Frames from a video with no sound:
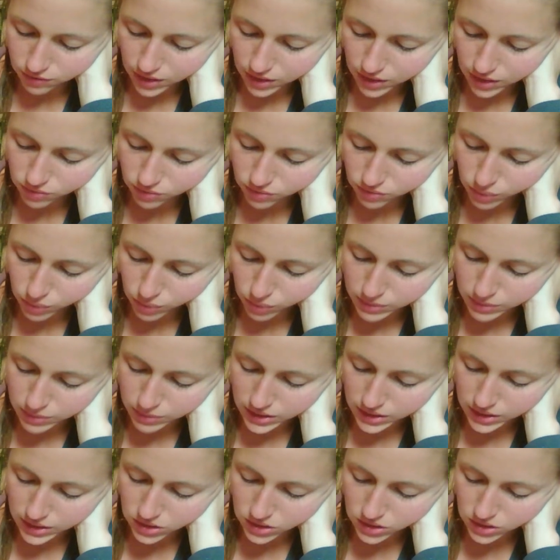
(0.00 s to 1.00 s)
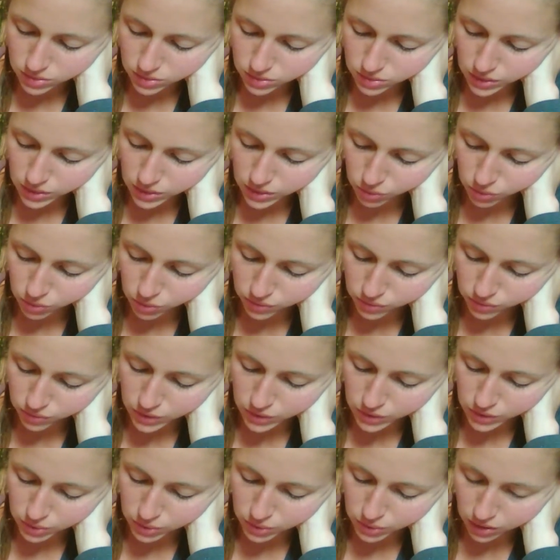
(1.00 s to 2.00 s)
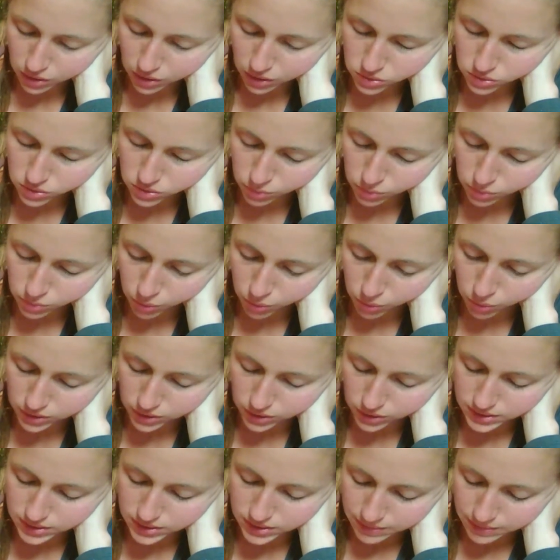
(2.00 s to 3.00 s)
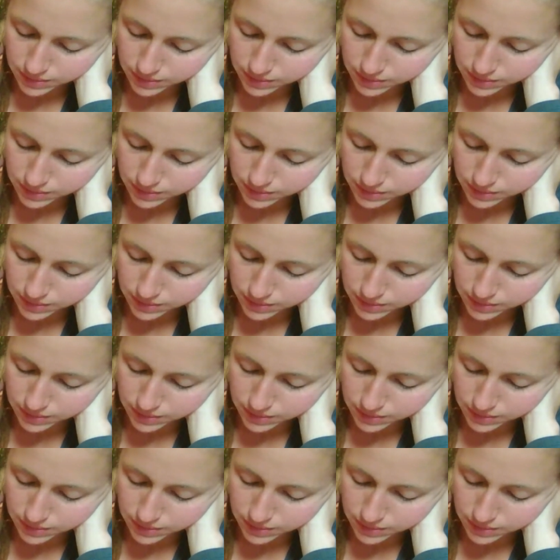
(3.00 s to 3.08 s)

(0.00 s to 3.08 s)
Fed websites to obtain more information about the consumer report.